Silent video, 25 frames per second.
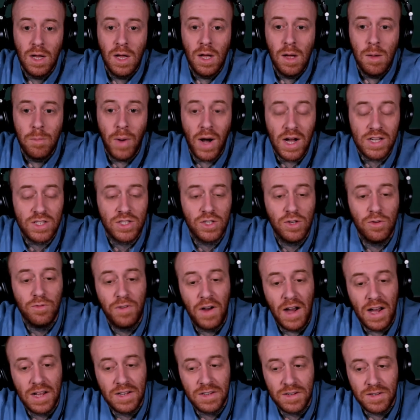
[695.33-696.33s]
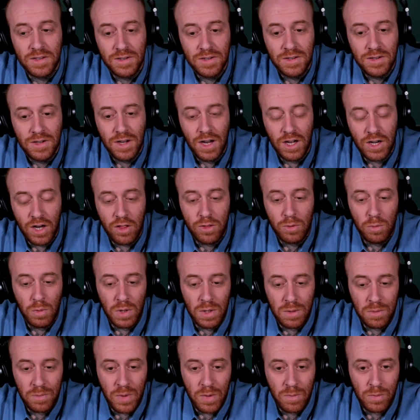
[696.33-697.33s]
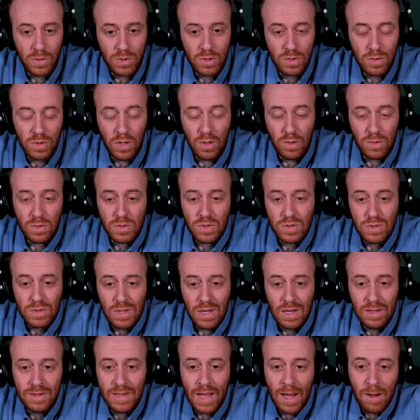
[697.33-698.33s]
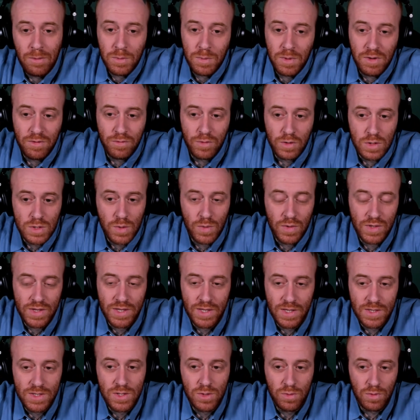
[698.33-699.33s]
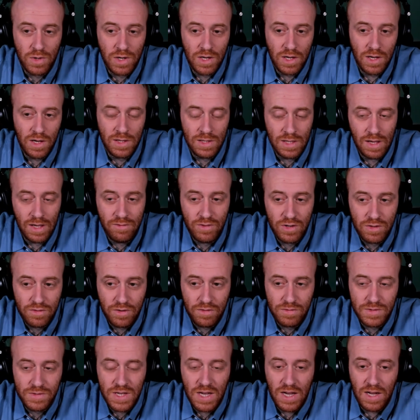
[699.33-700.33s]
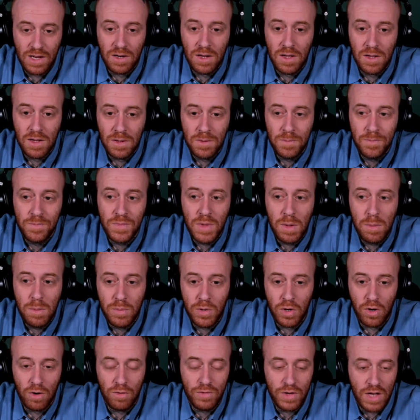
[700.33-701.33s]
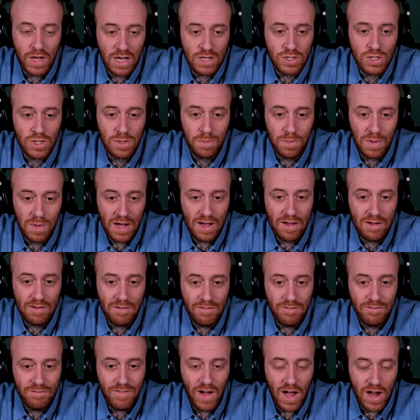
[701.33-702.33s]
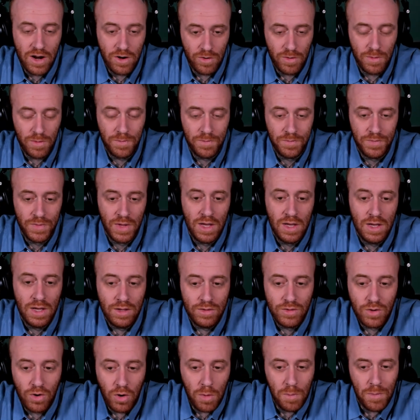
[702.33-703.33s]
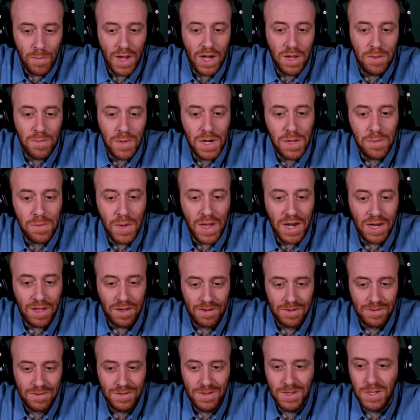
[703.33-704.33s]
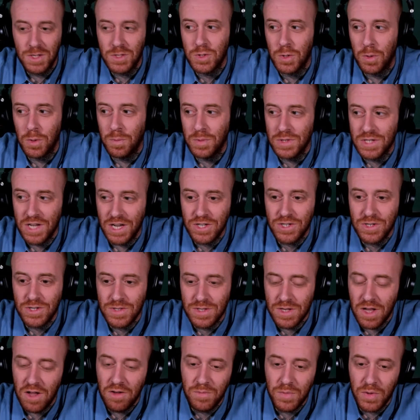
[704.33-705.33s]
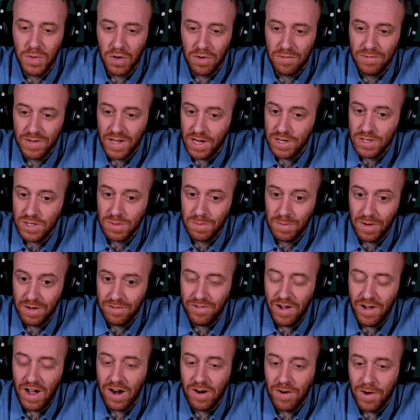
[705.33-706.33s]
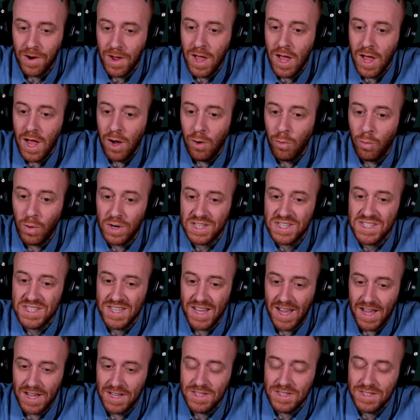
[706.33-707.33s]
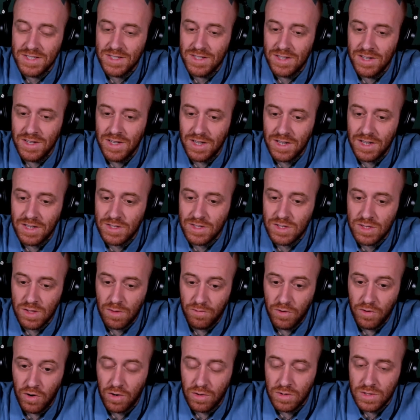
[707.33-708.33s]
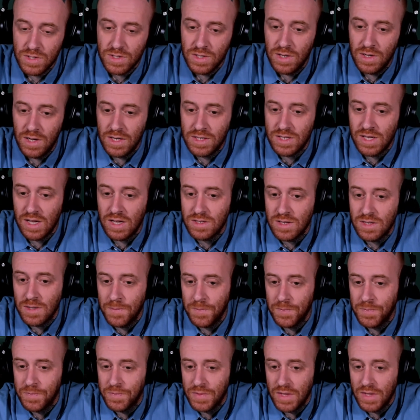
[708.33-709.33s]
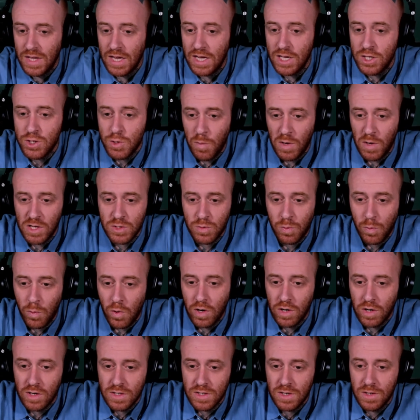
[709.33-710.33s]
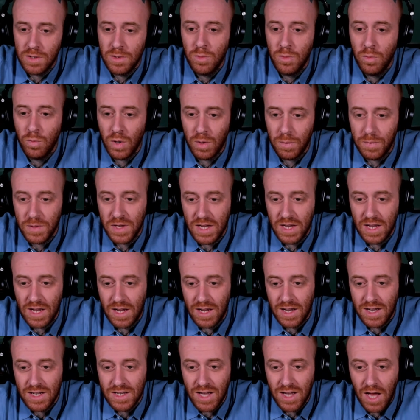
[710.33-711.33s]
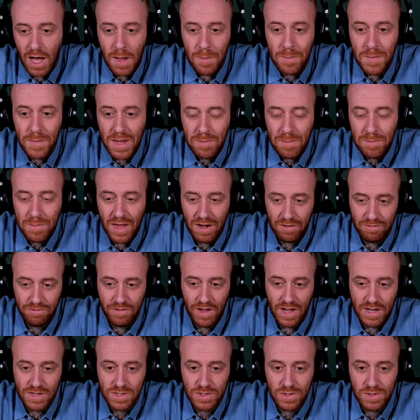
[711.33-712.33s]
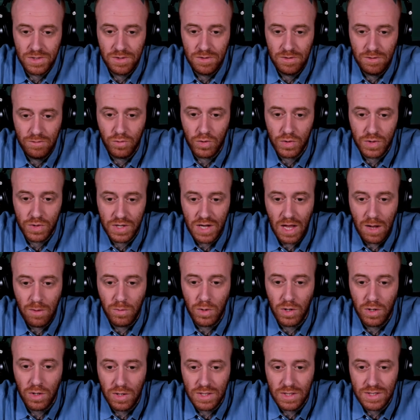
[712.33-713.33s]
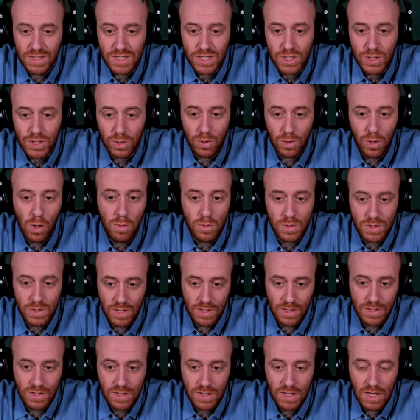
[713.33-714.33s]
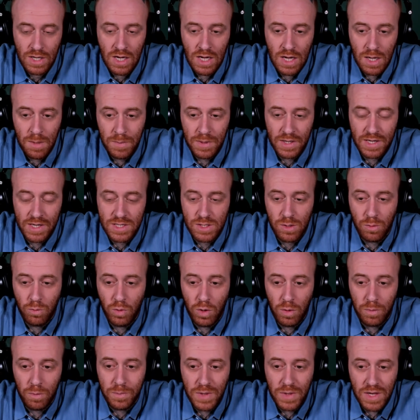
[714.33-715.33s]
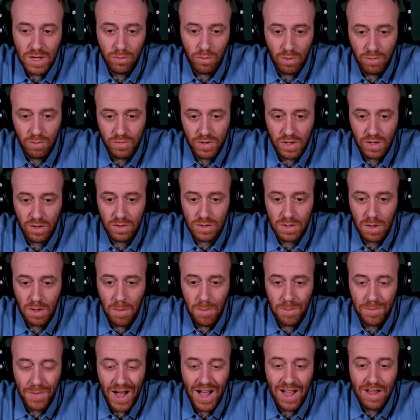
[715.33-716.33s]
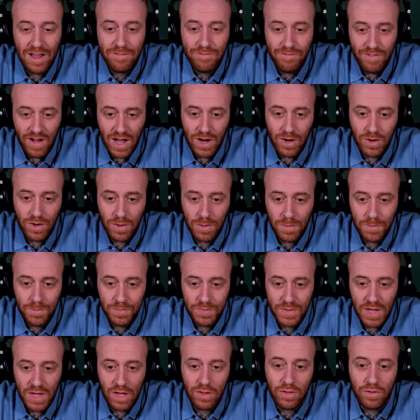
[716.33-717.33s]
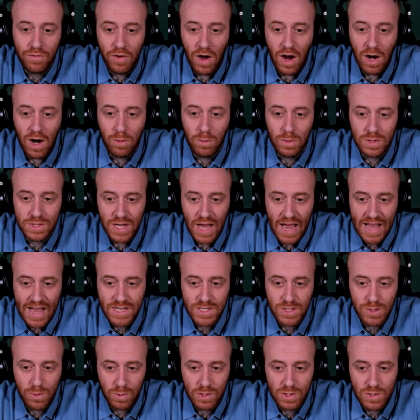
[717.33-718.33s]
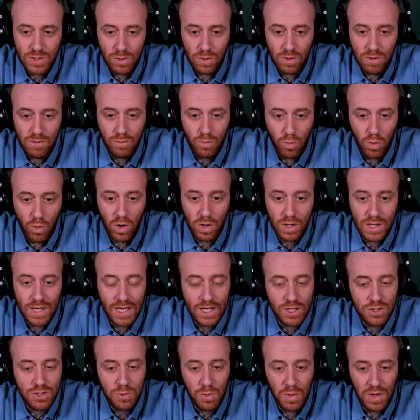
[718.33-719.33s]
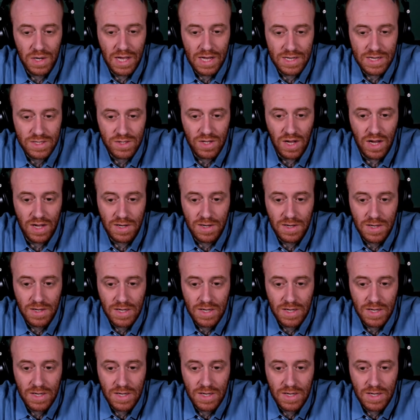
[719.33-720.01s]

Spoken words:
but you find another one that people do use, and that would be 1 Corinthians 3, 11 to 15, purification by fire. There are many, many, many interpretations of purification by fire. What it says is the verse. It says, each one's work will become manifest, for the day will disclose it, because it will be revealed by fire. And the fire will test what sort of work each one has done.